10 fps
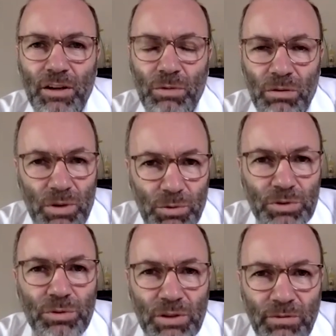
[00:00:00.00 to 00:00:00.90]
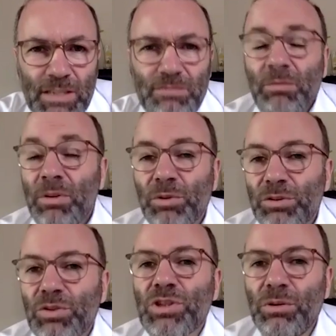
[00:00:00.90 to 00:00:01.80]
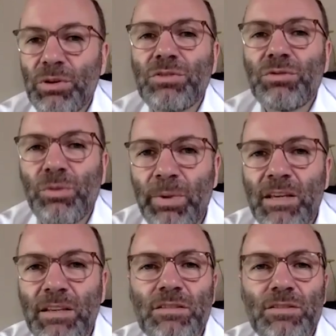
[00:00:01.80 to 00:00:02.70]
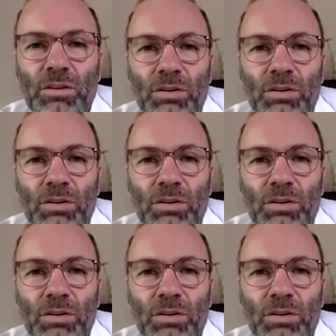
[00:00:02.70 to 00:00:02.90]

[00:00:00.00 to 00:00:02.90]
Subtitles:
where we want to invest, where we want to show as Europeans,